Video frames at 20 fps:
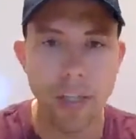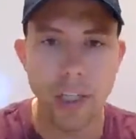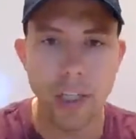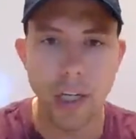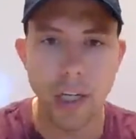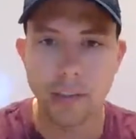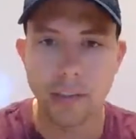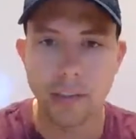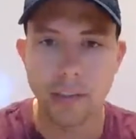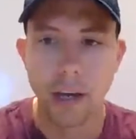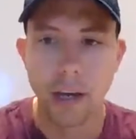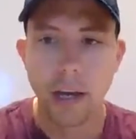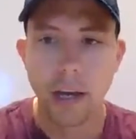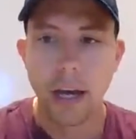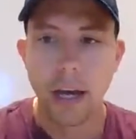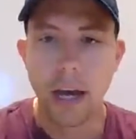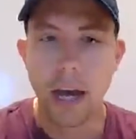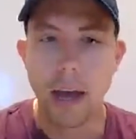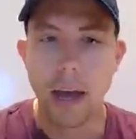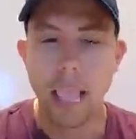with other
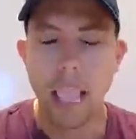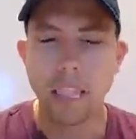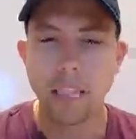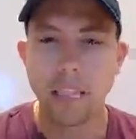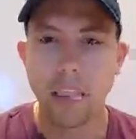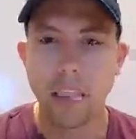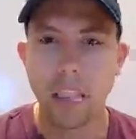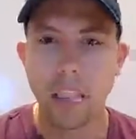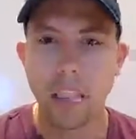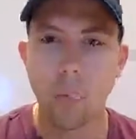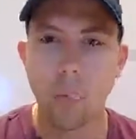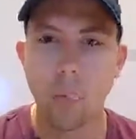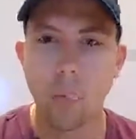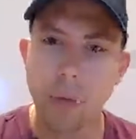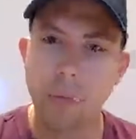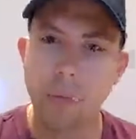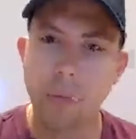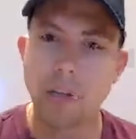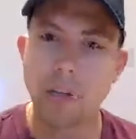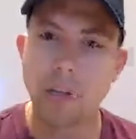projects.
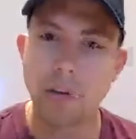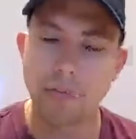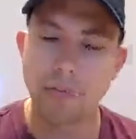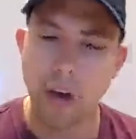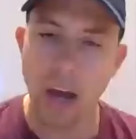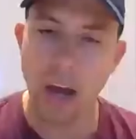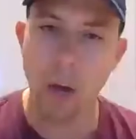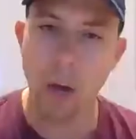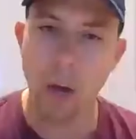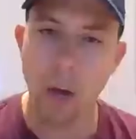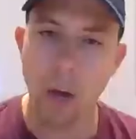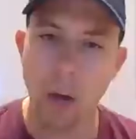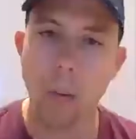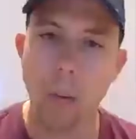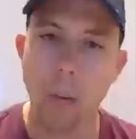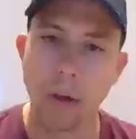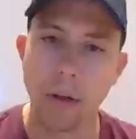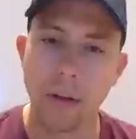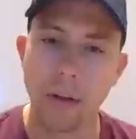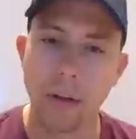And the way we
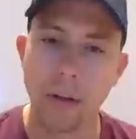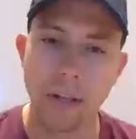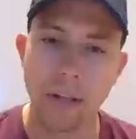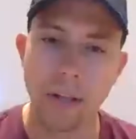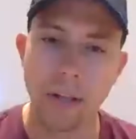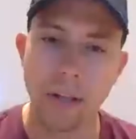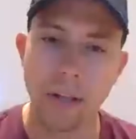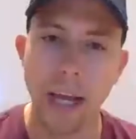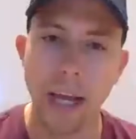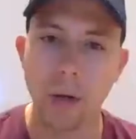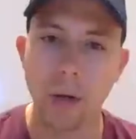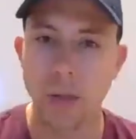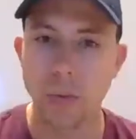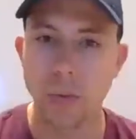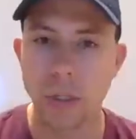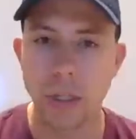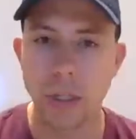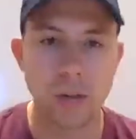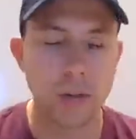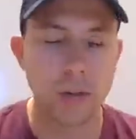define what we're building and the
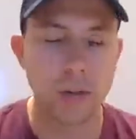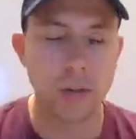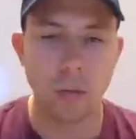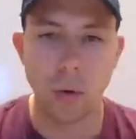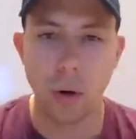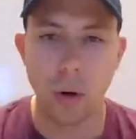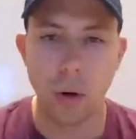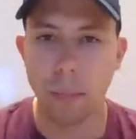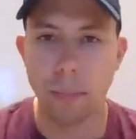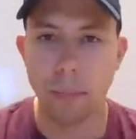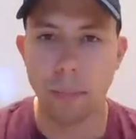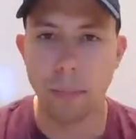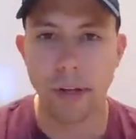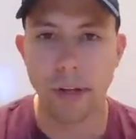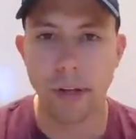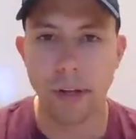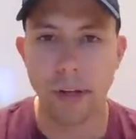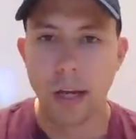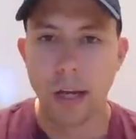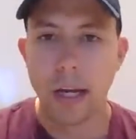language we use in what we're
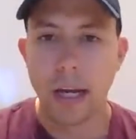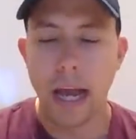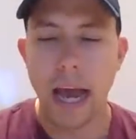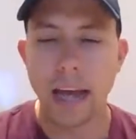building